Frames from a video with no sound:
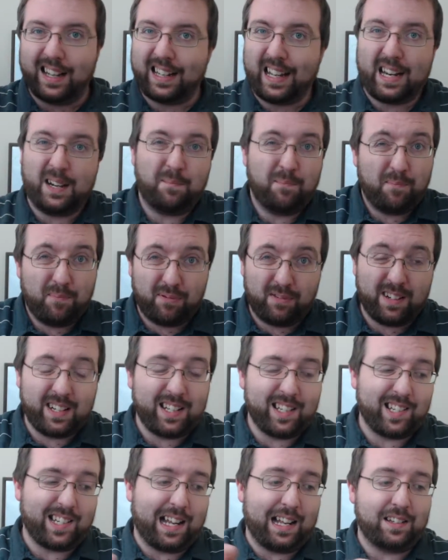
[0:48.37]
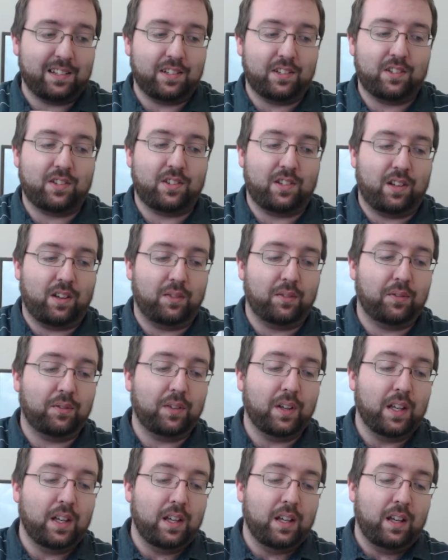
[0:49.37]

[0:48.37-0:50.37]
Again, pretty standard stuff.